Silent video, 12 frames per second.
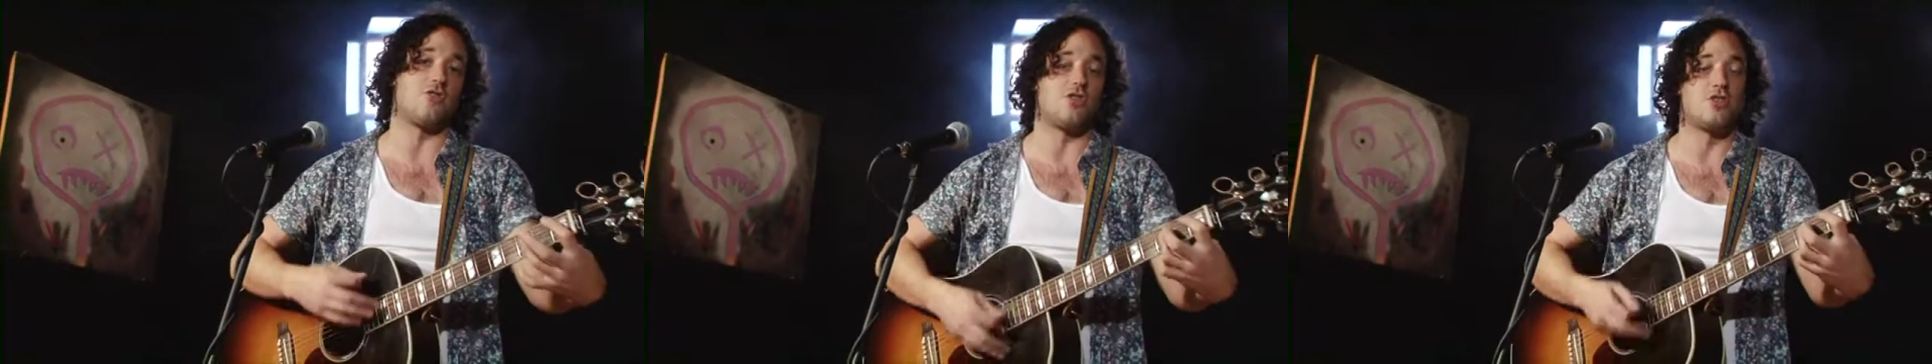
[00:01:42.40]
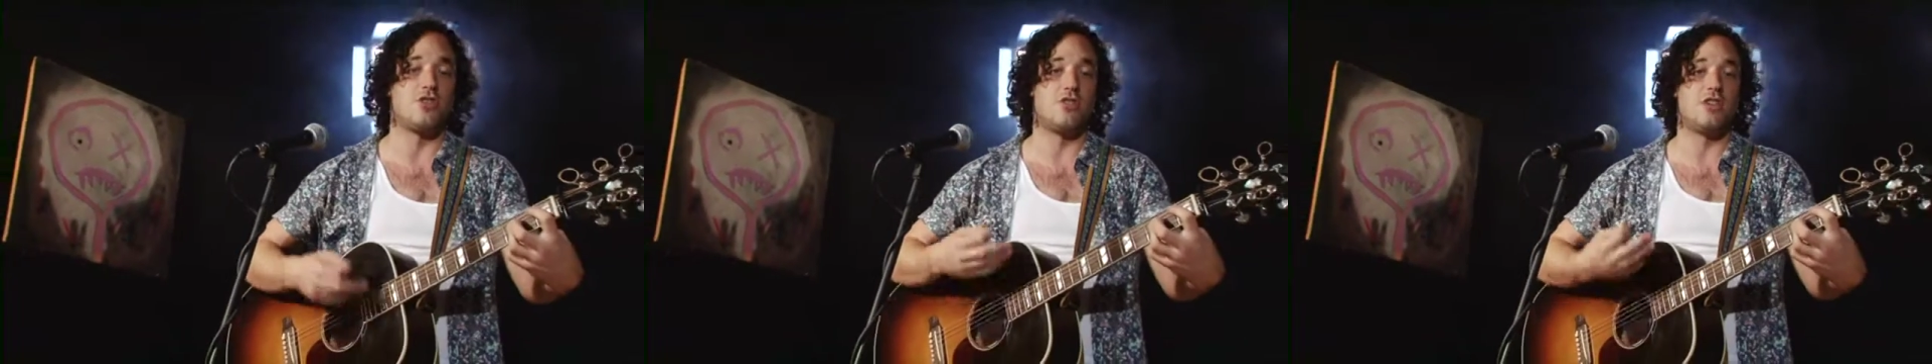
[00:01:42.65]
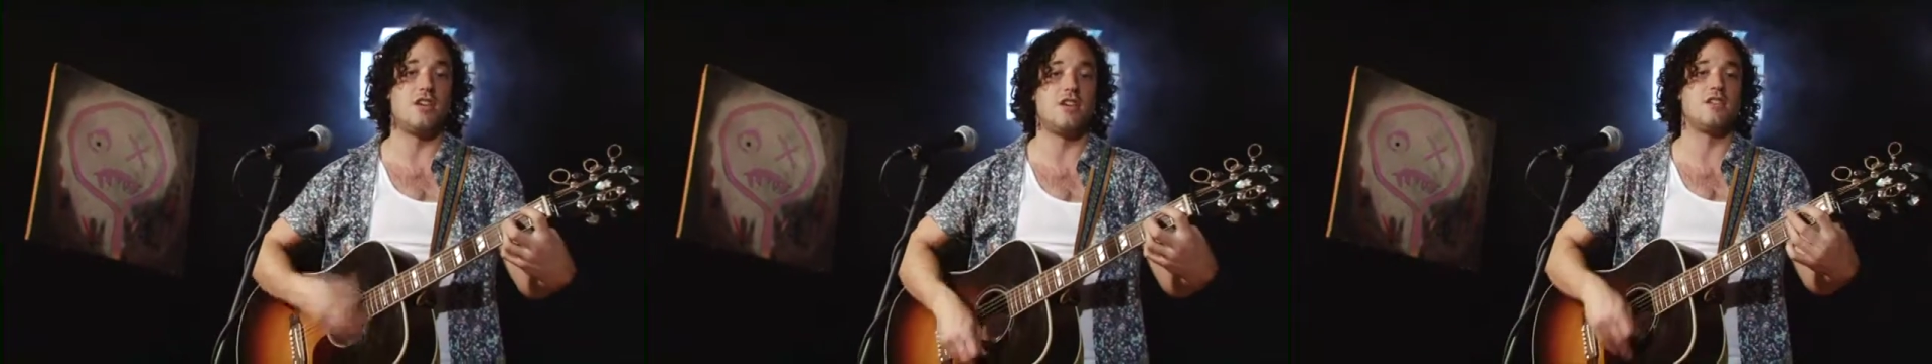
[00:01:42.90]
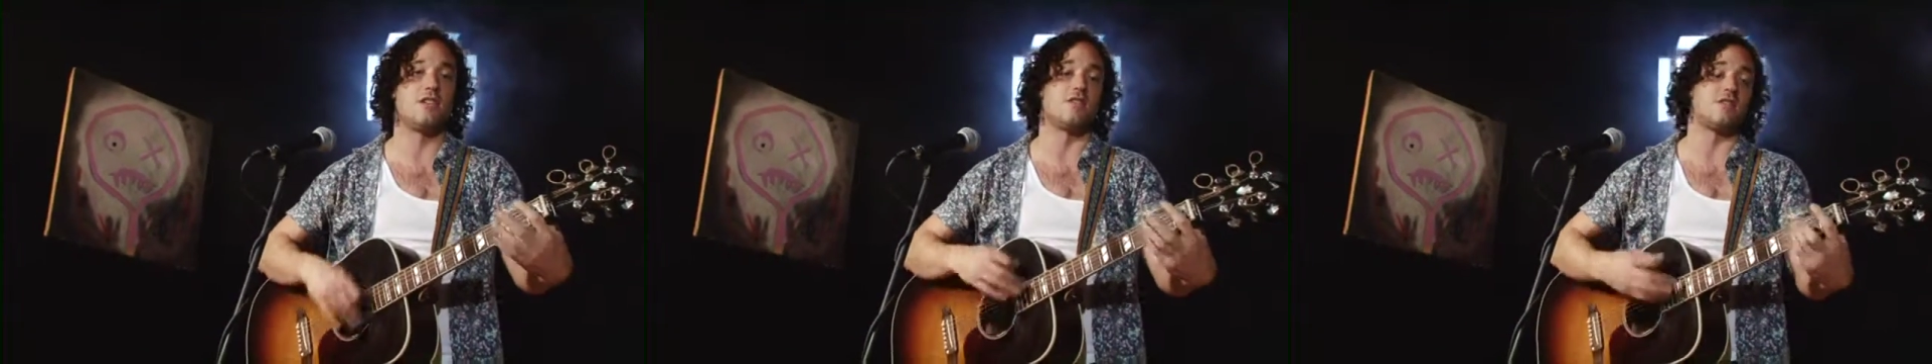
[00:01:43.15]

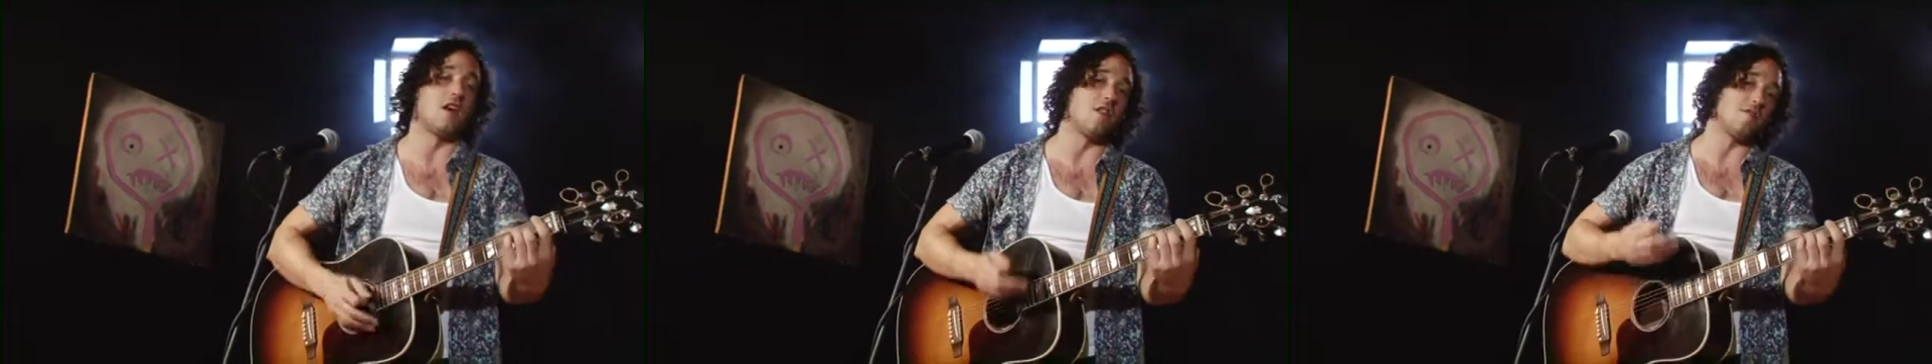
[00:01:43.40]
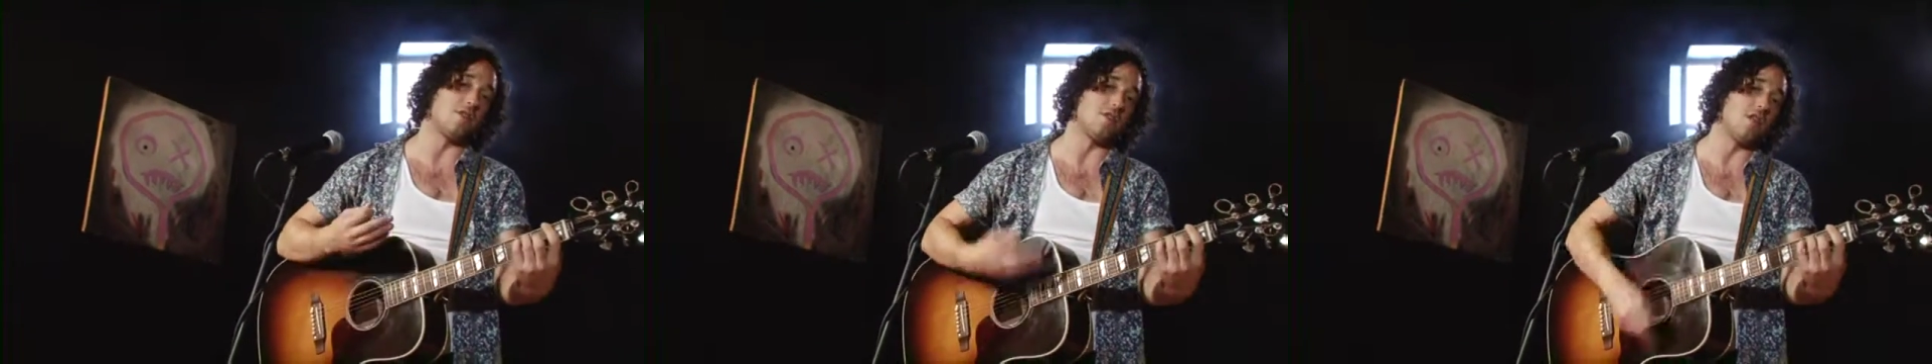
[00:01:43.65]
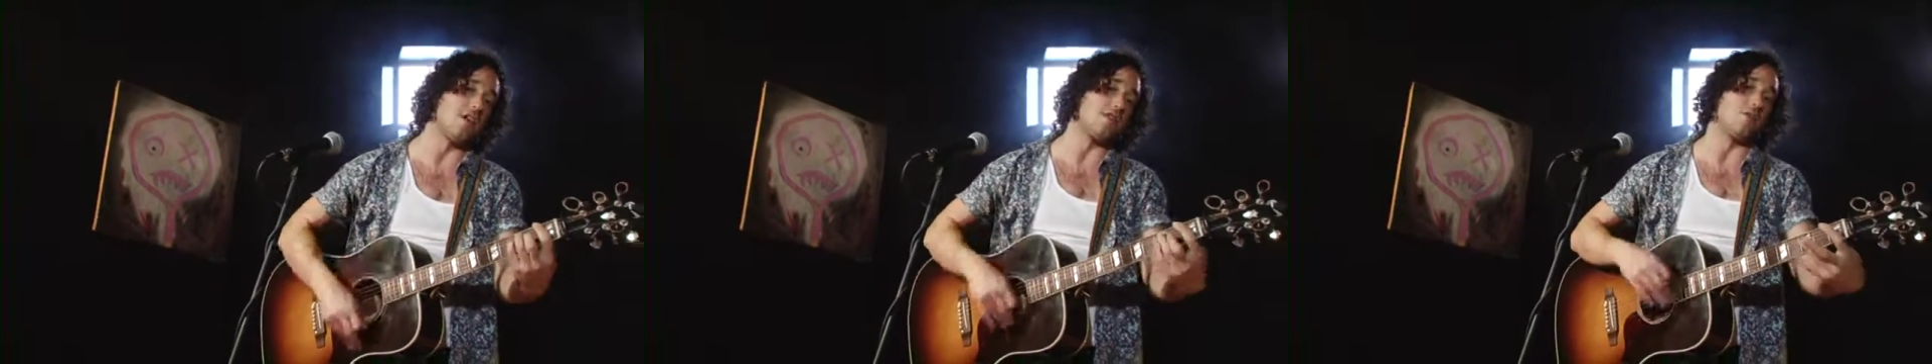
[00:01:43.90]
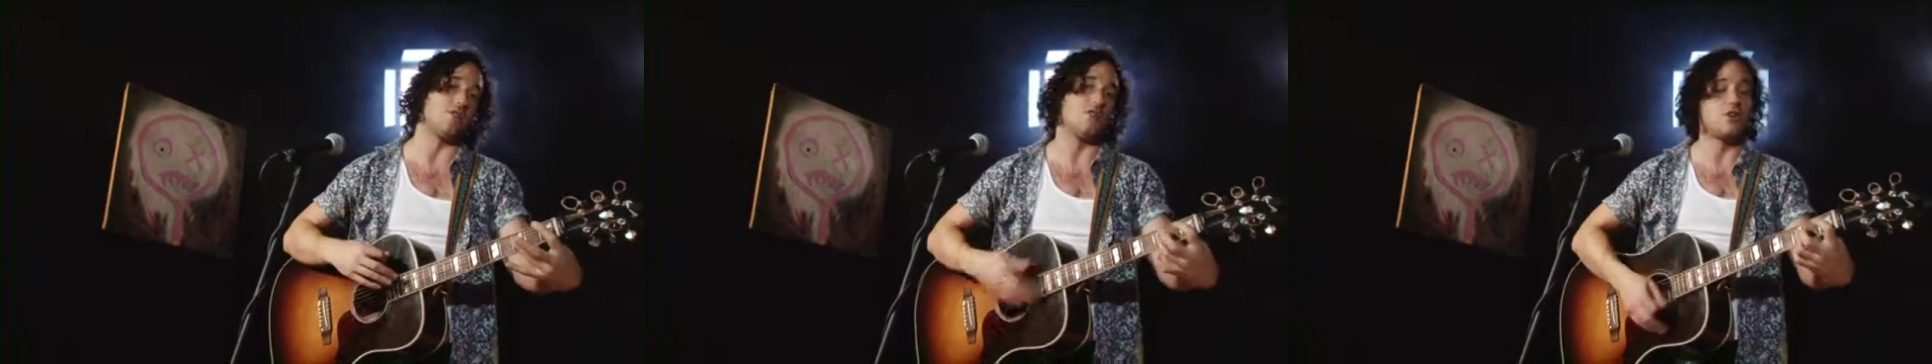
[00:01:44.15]
turning, the television lights
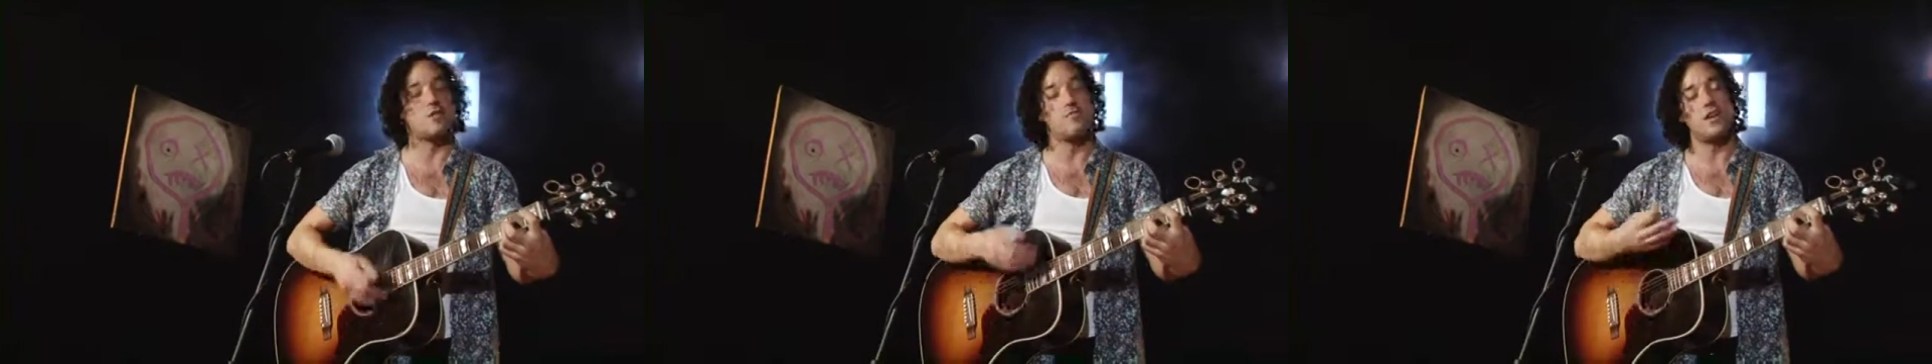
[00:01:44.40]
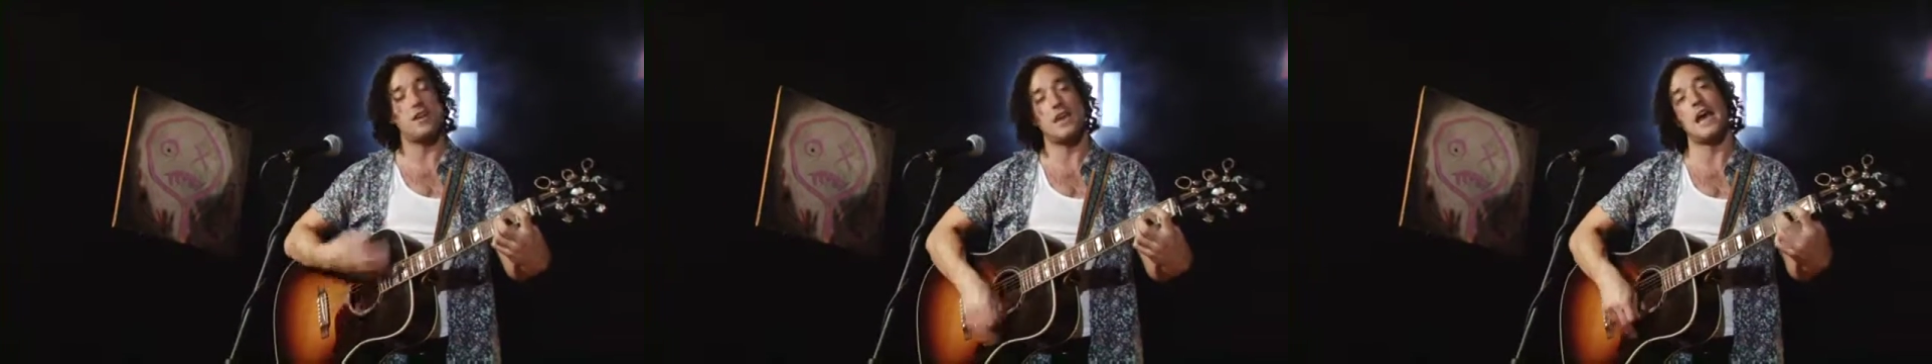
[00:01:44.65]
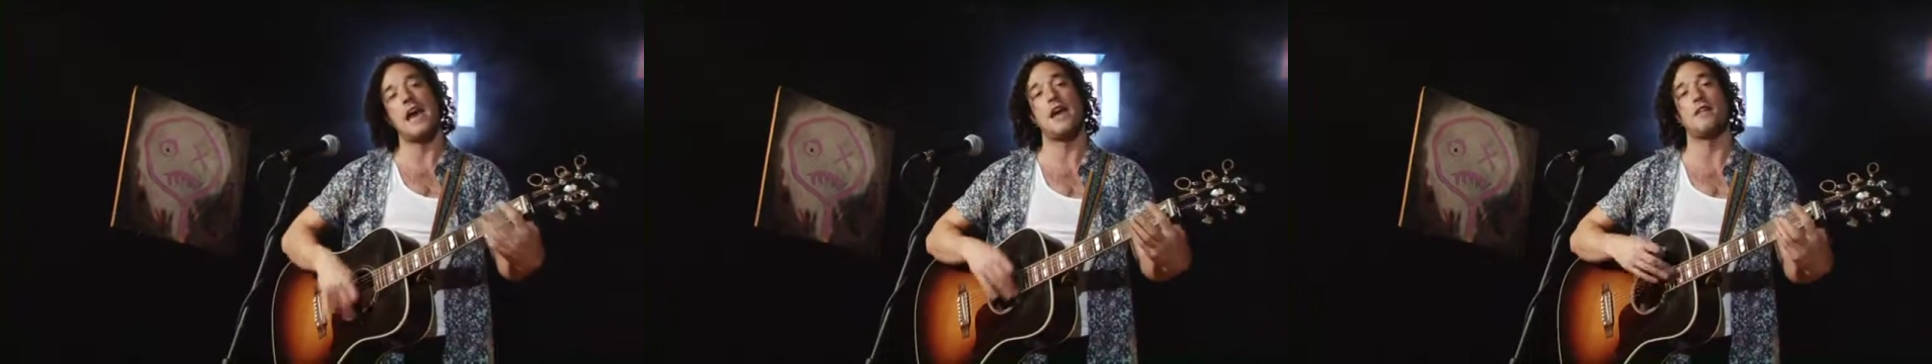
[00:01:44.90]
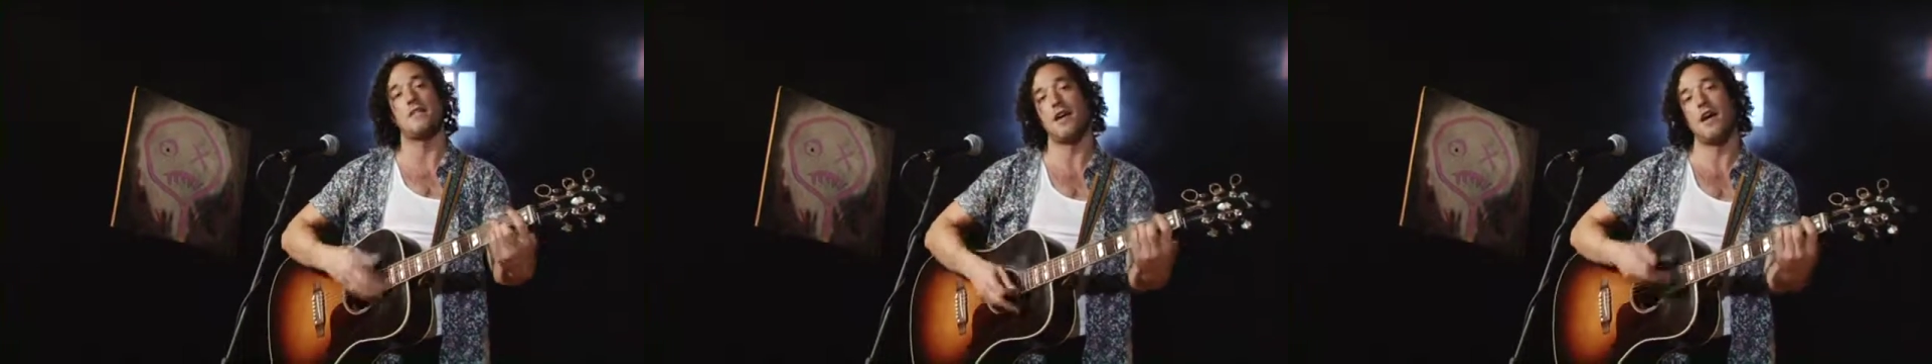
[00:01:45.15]
reassuring
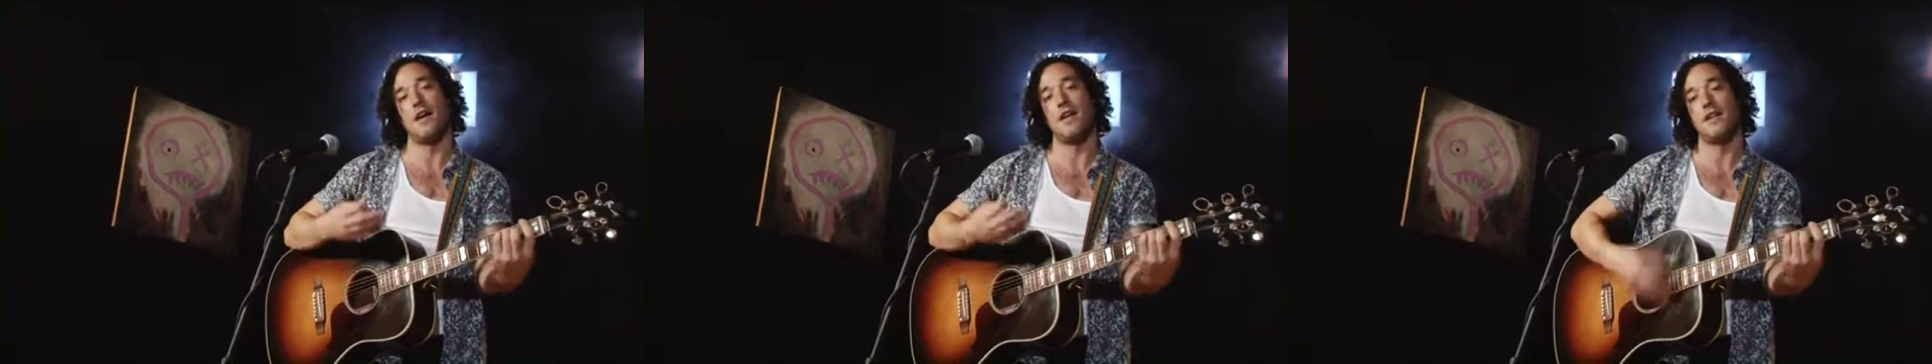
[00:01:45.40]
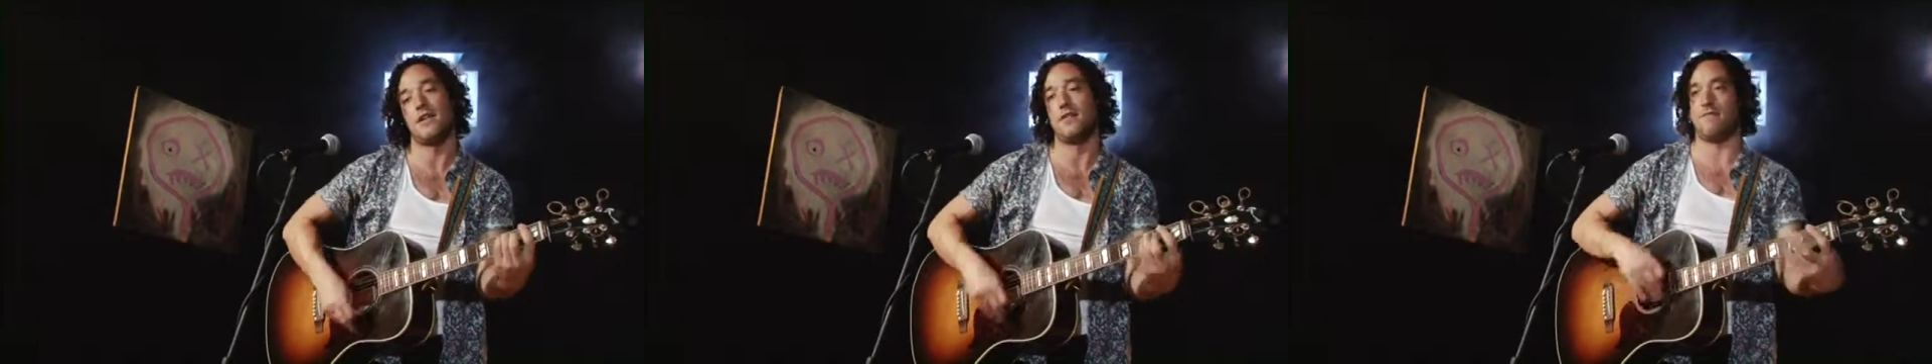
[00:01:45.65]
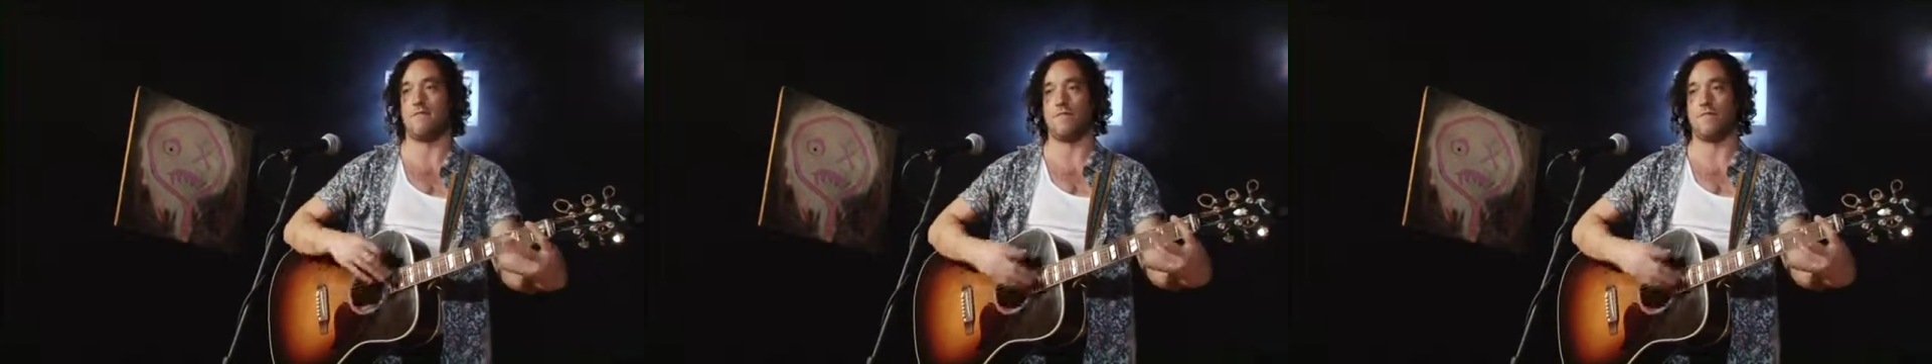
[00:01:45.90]
at night.